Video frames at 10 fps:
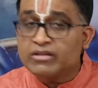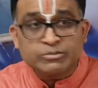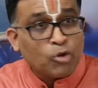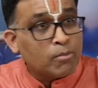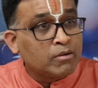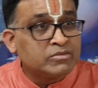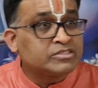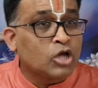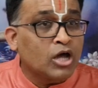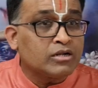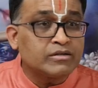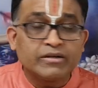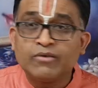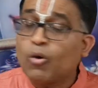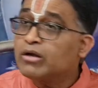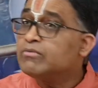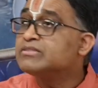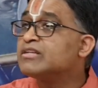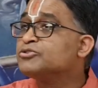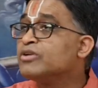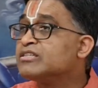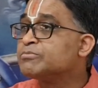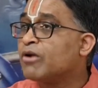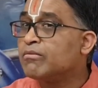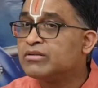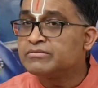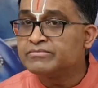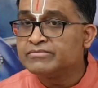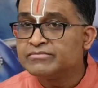his problem is gone? What was Arjuna's problem?